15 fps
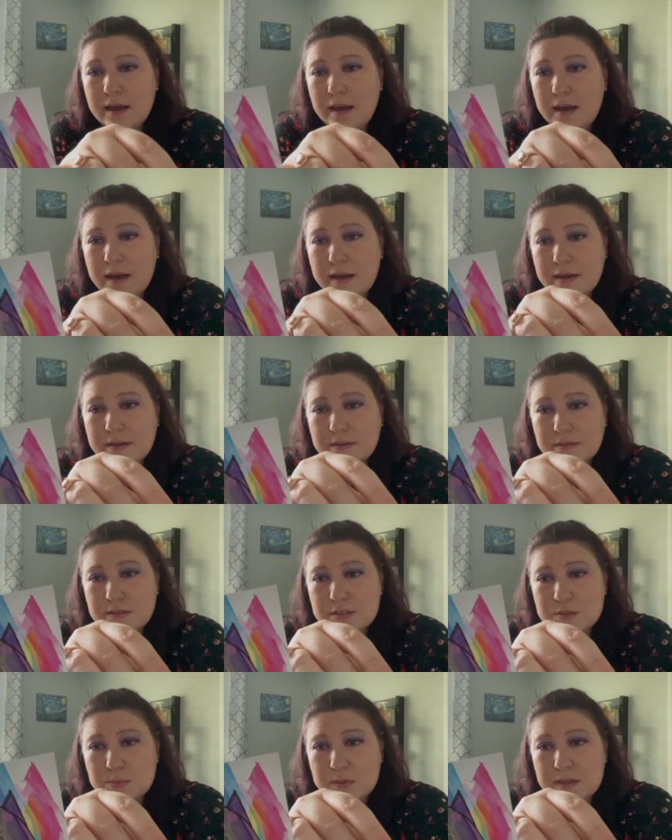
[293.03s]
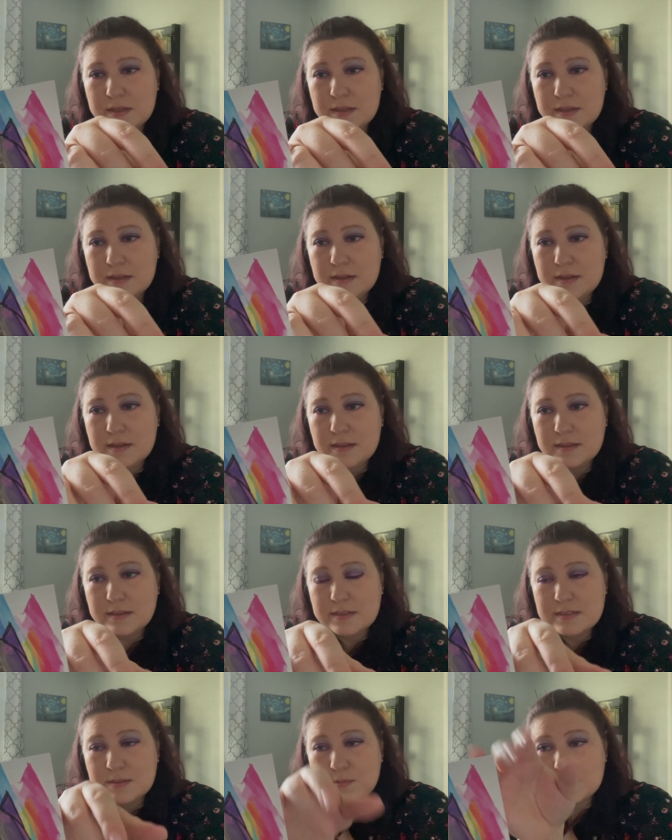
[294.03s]
Uh, this one,
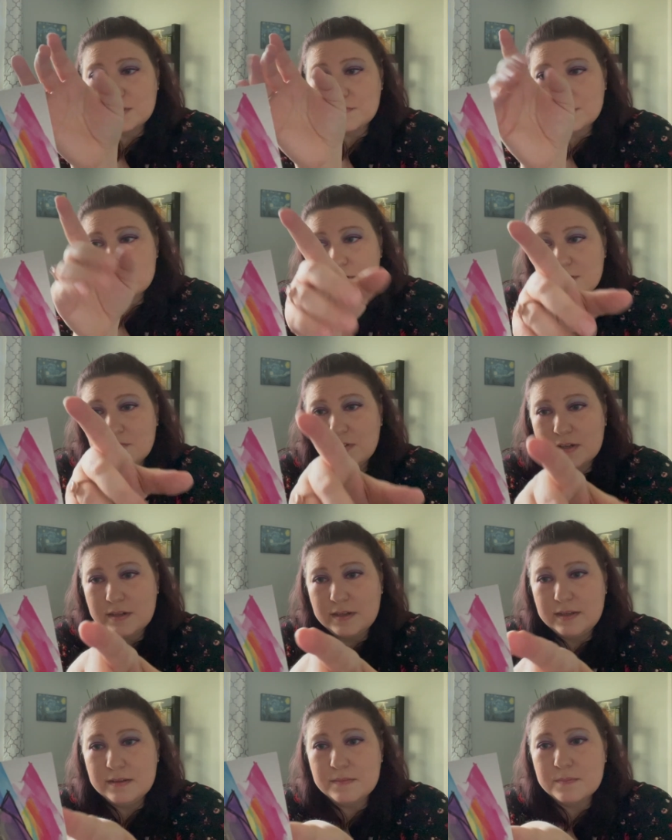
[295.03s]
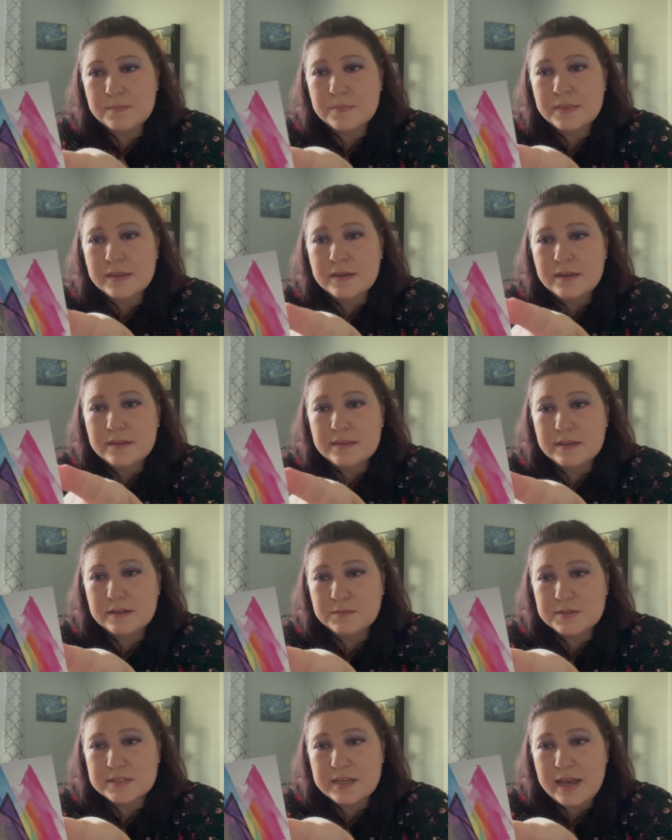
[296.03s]
like I said, was the Virgin variant. Then
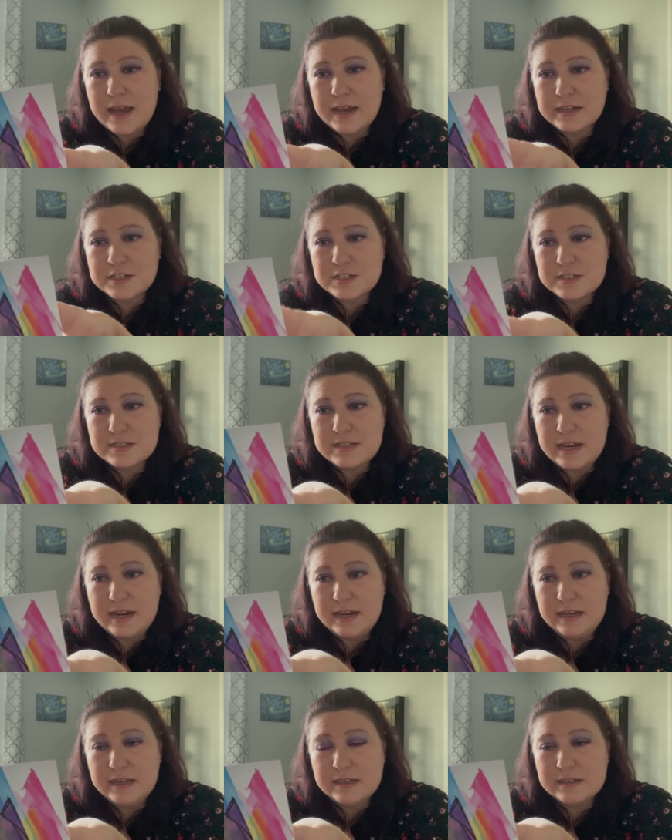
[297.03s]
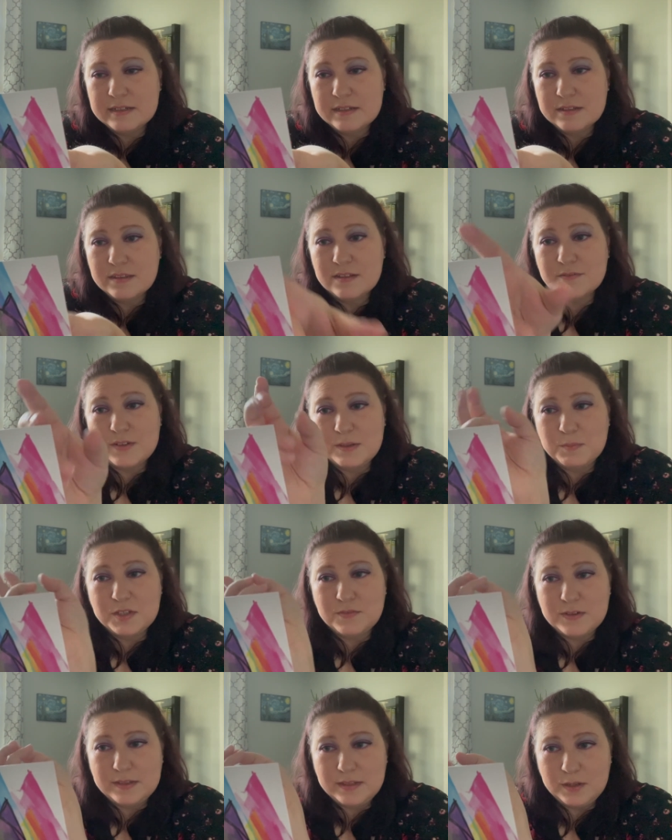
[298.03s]
it was Action Tank, the
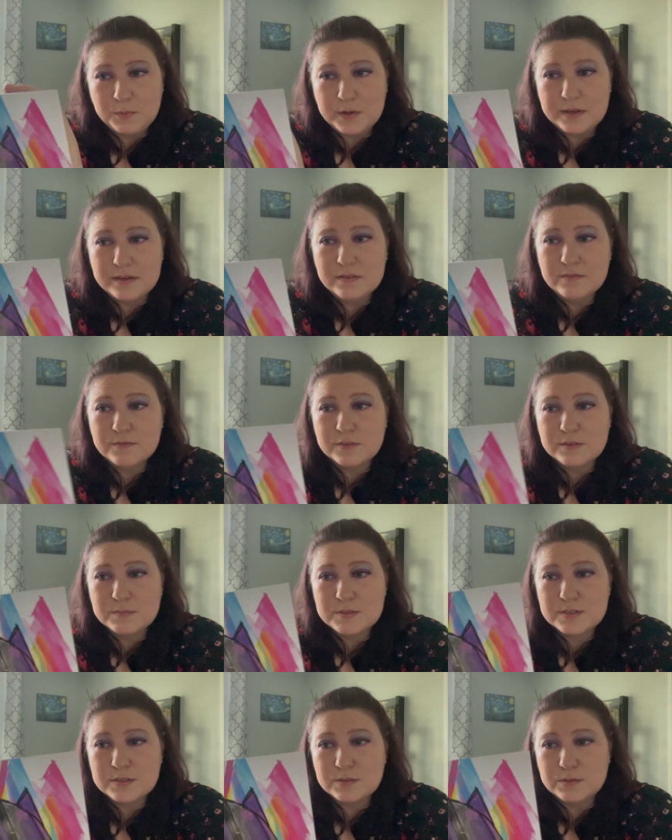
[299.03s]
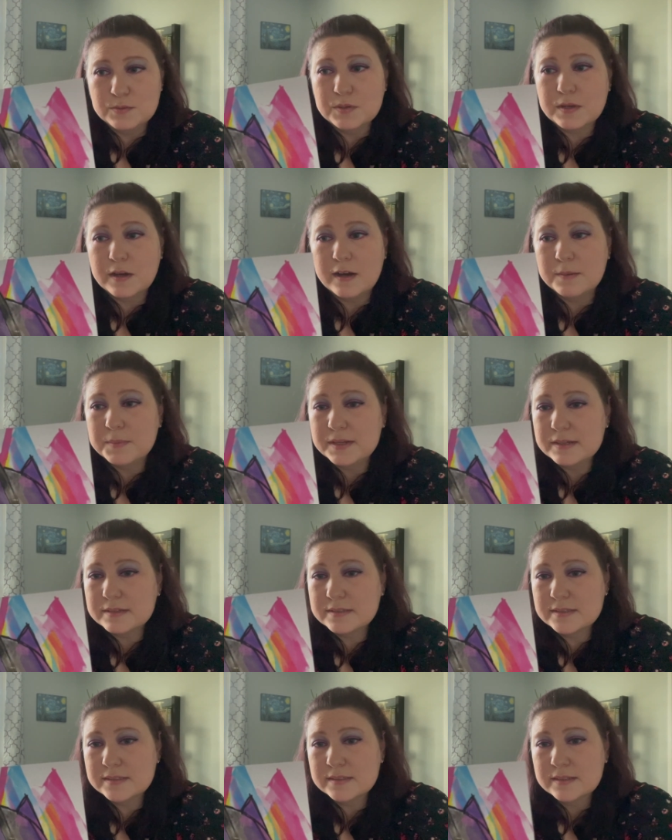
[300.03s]
family-friendly one from Scout
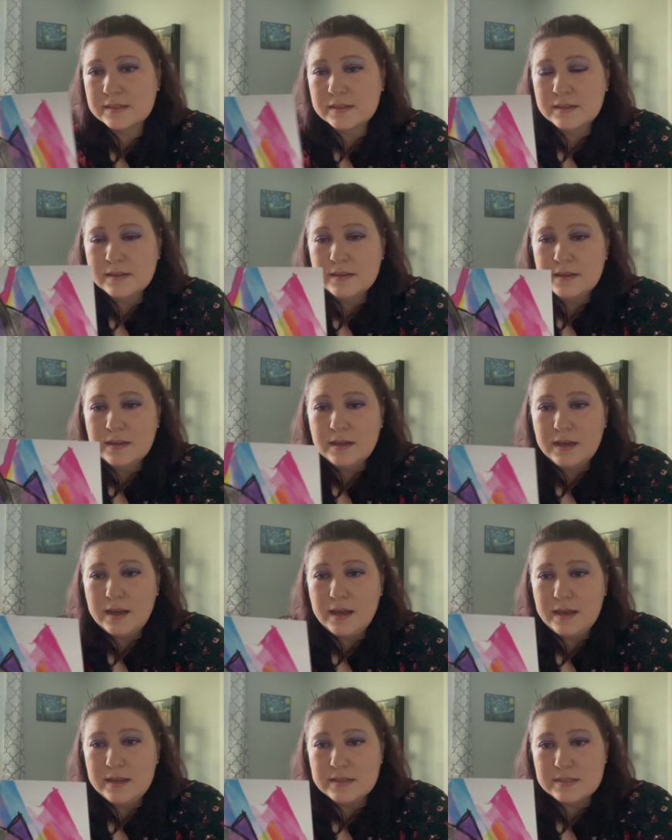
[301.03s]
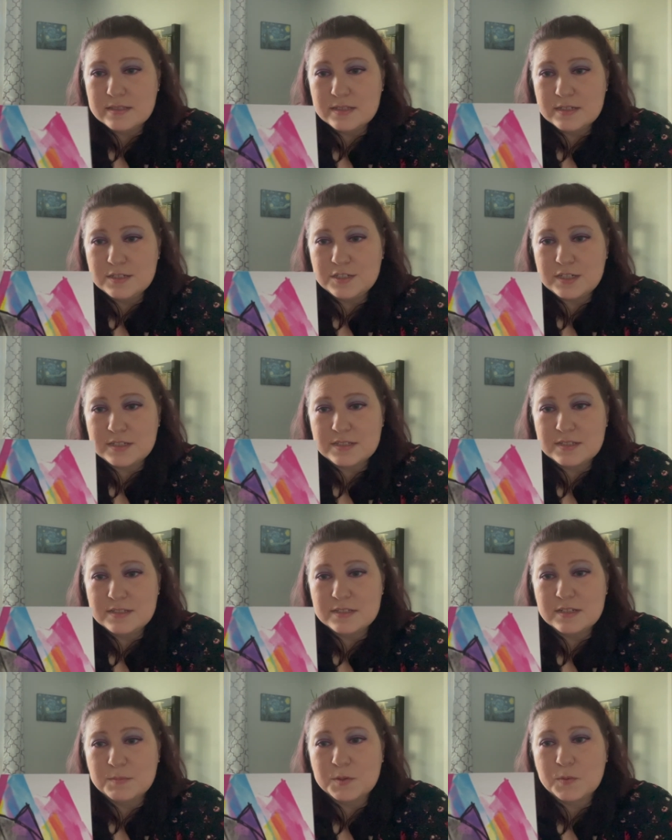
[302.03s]
Comics. It's the
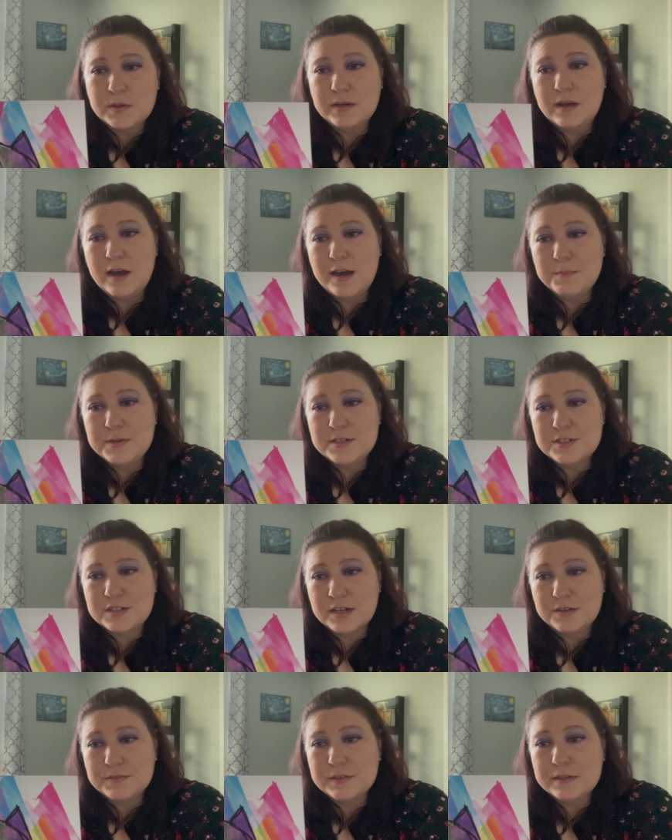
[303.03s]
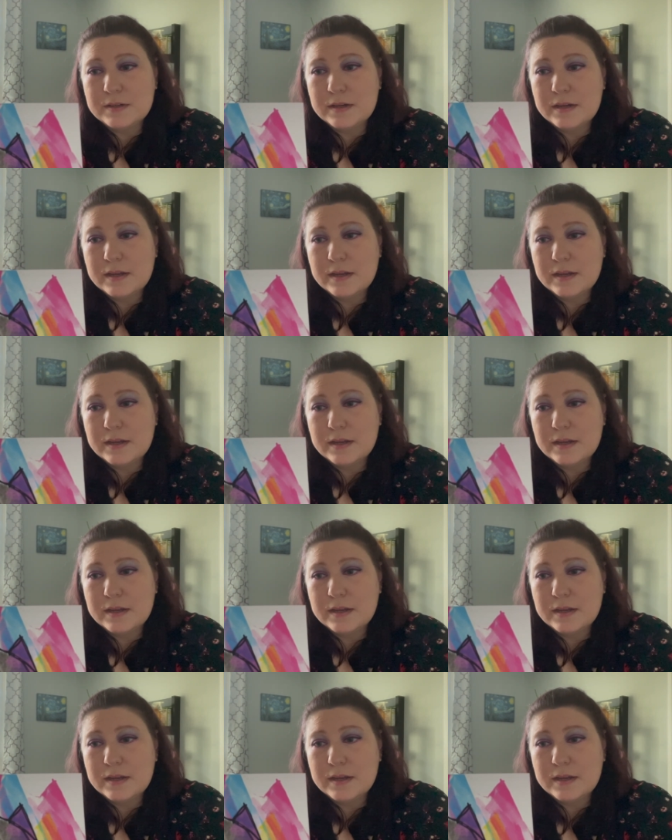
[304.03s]
Jetsons number one homage cover.